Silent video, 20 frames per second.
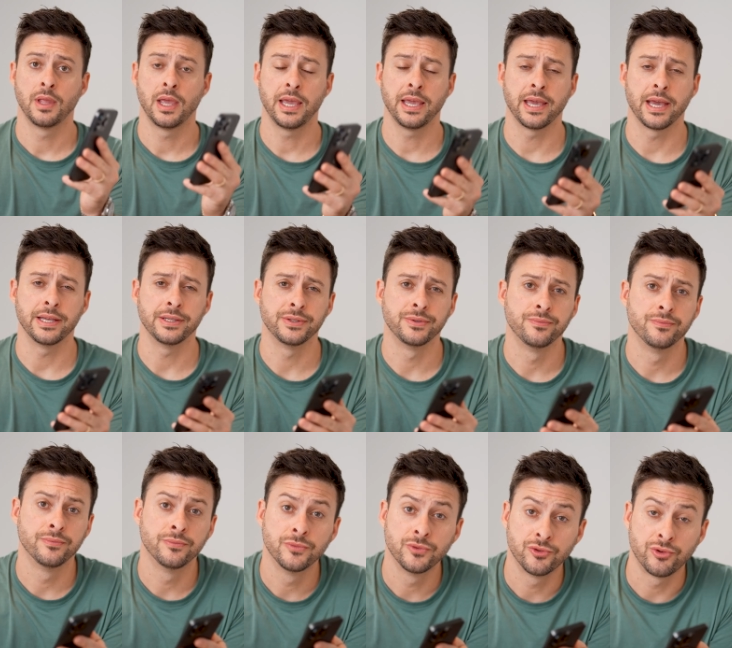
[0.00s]
Hey guys,
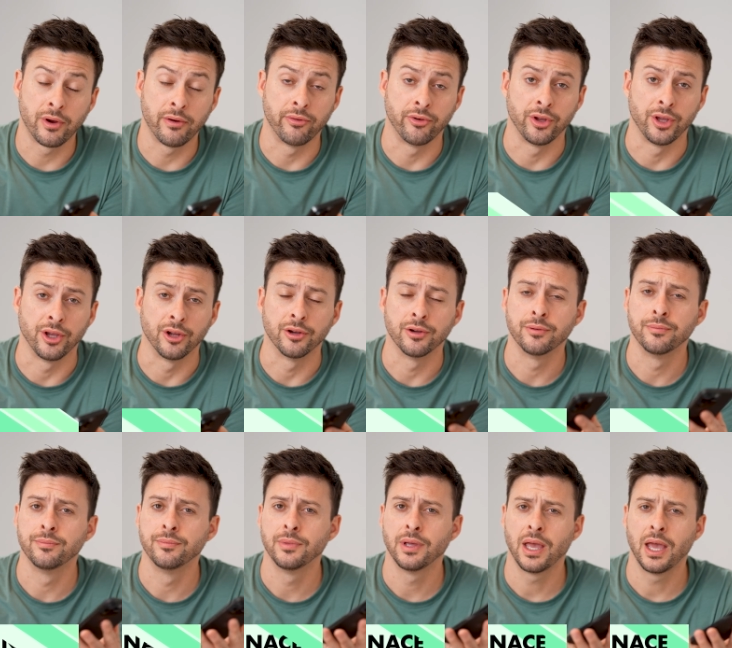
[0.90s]
Trevor here.
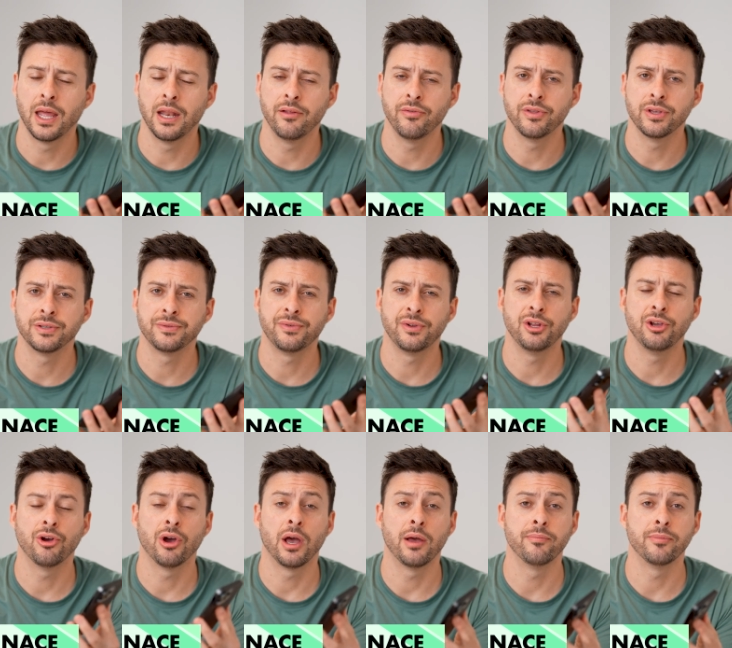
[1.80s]
And in this
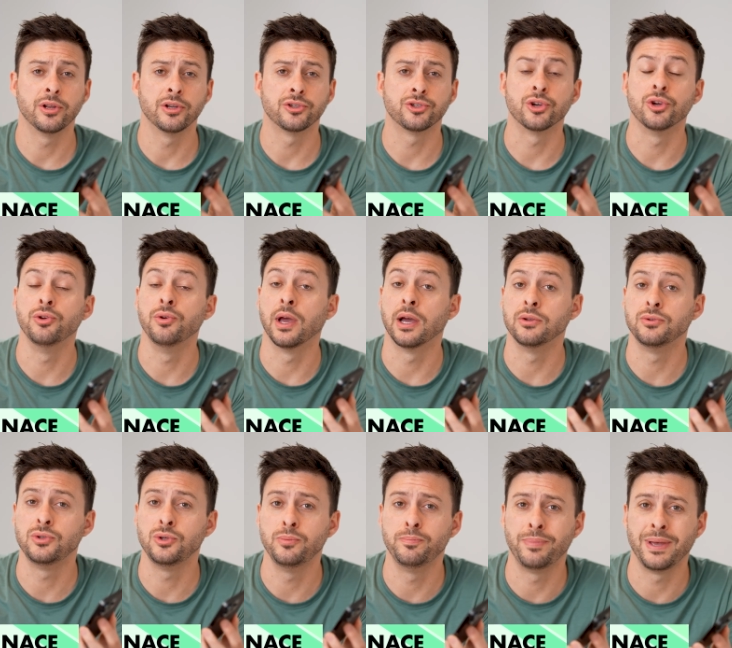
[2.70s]
video, I'm going to show you how
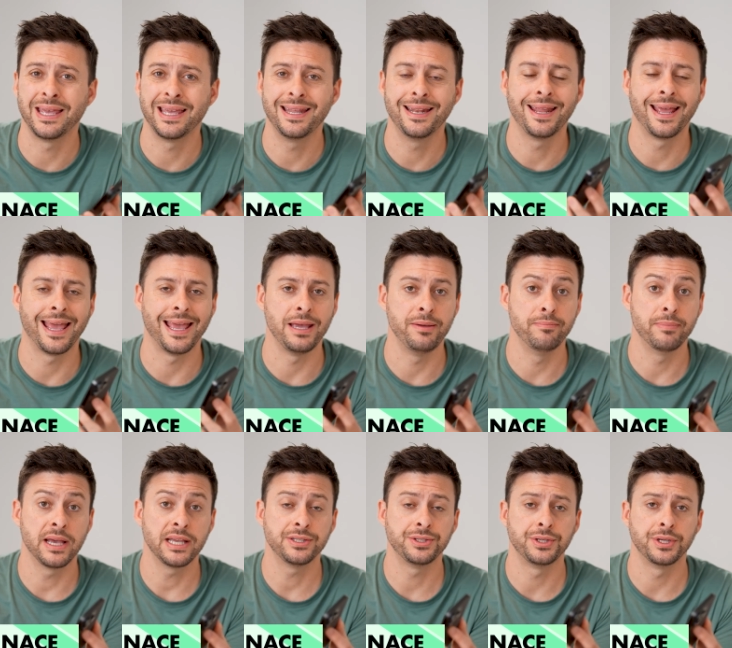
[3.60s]
to pin a
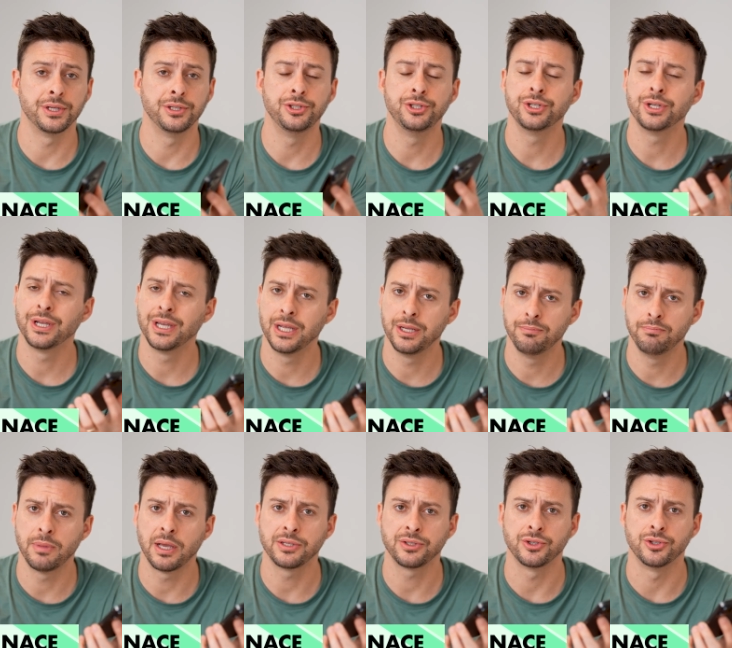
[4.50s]
message
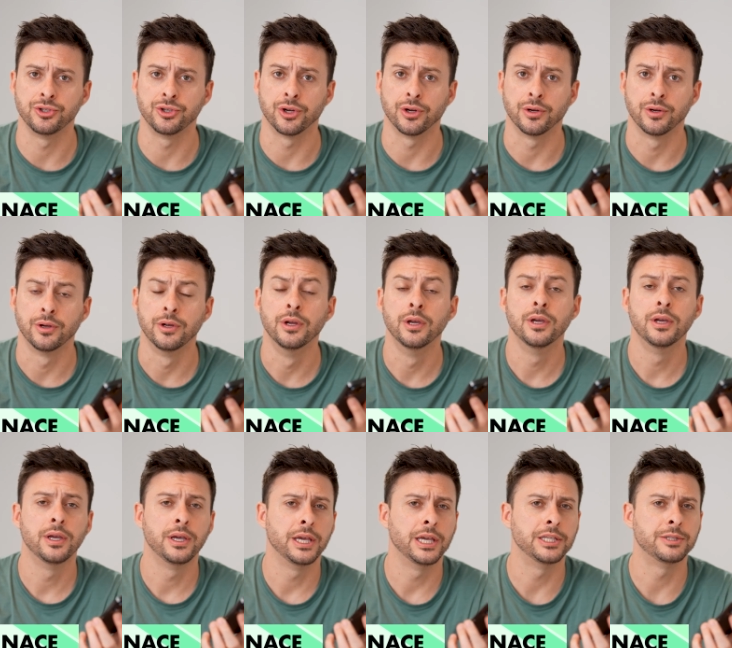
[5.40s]
in Messenger.
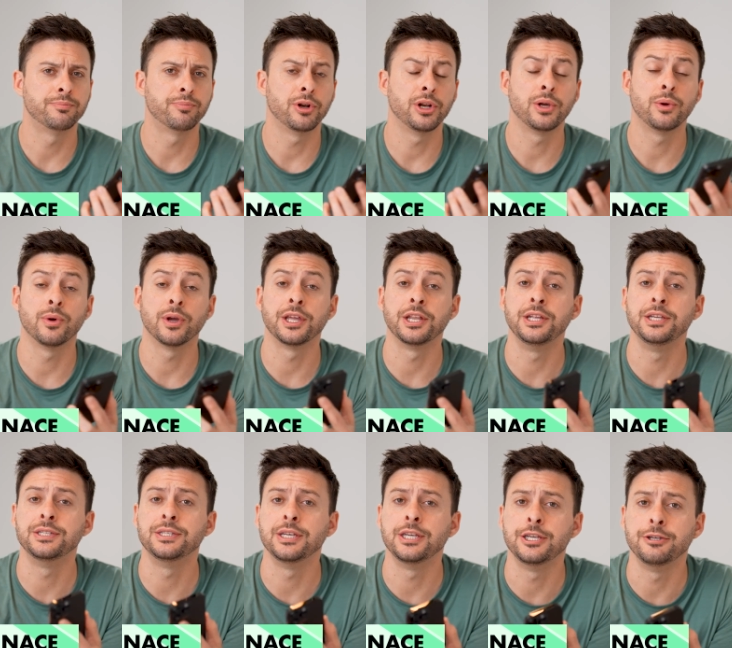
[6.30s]
It's pretty quick and
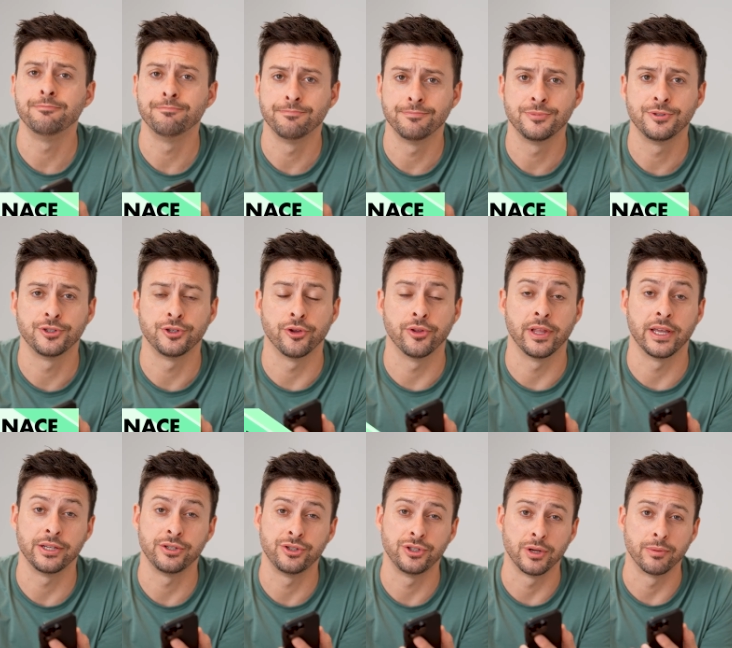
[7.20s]
easy, so
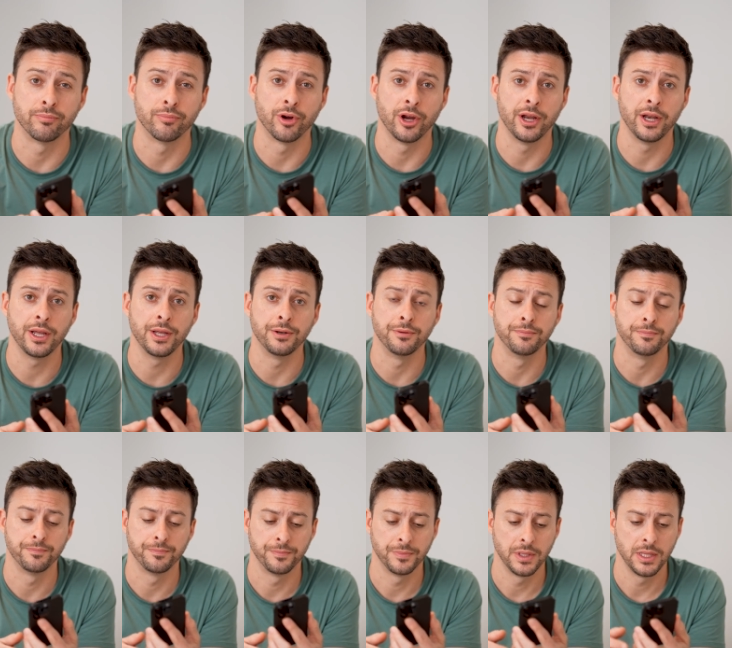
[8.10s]
let's jump right in.
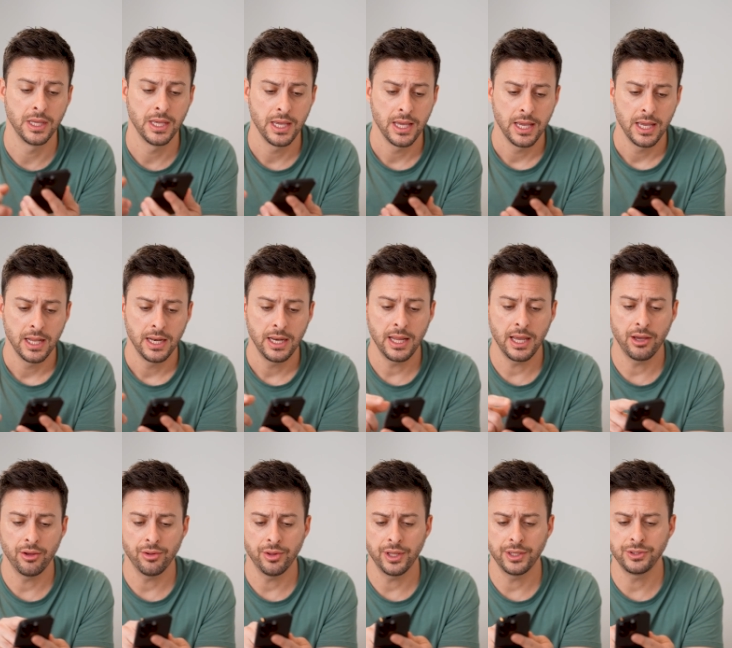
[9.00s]

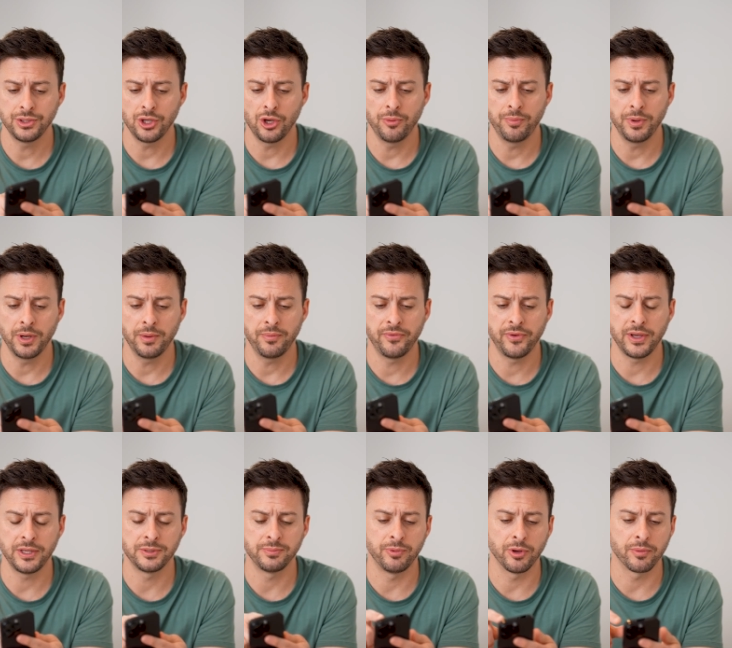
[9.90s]
Now, let's open up
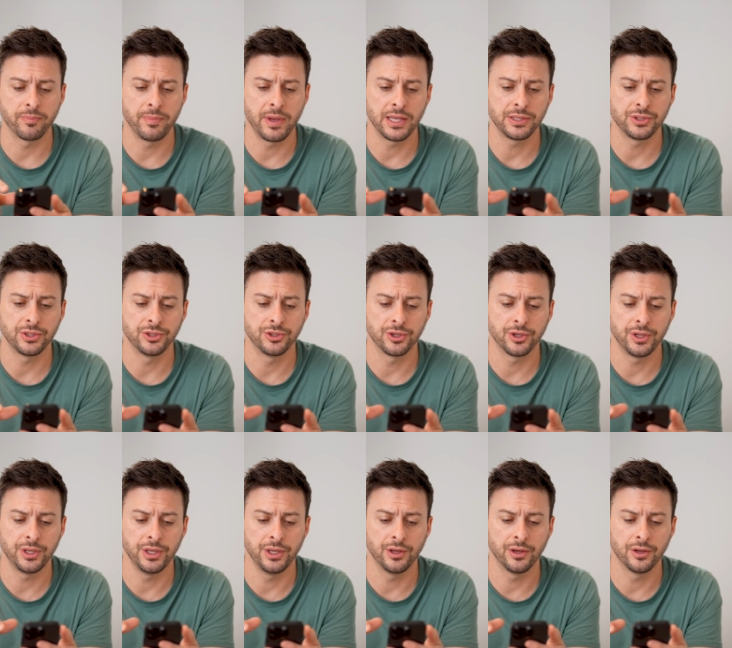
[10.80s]
Facebook Messenger
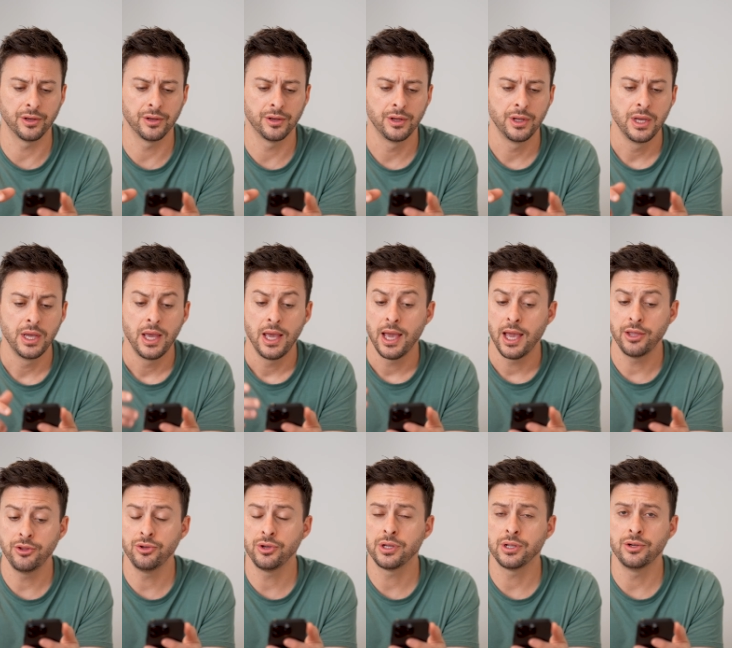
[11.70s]
here,
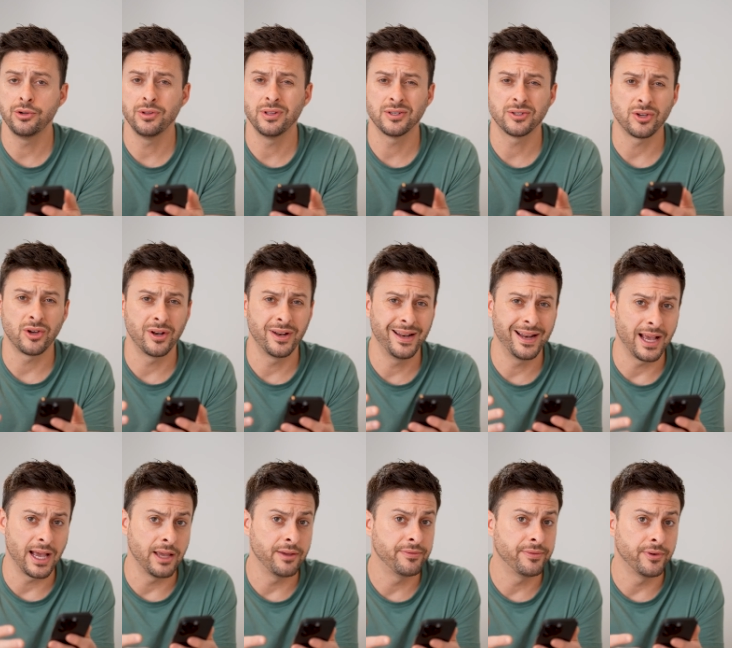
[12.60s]
and you can do this on an
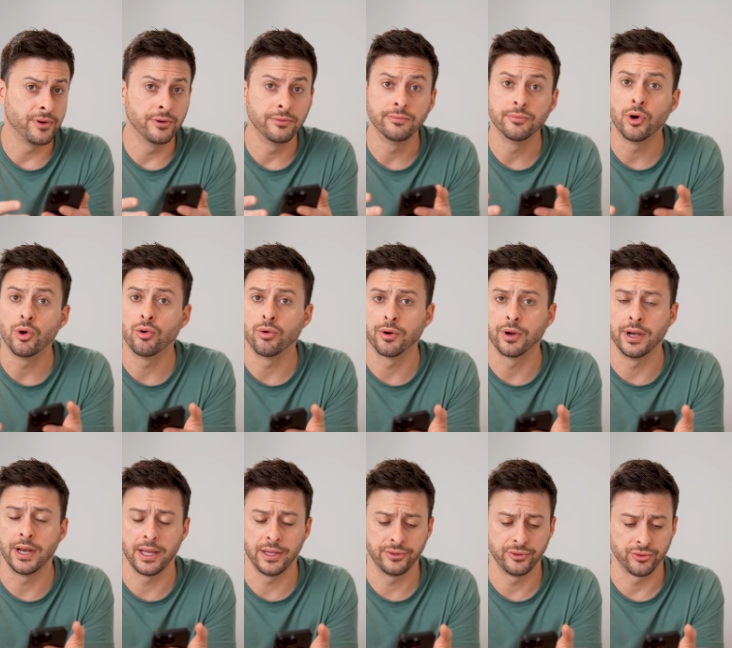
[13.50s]
iPhone or
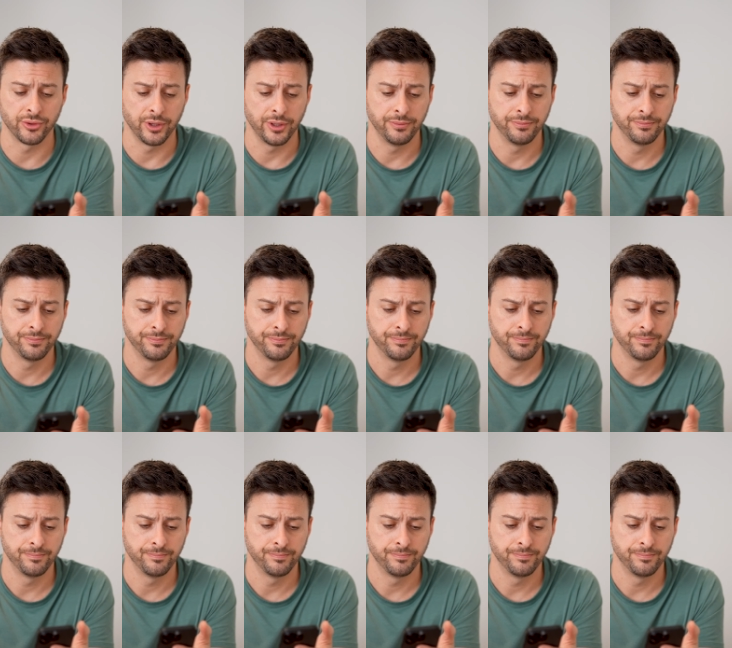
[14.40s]
an Android.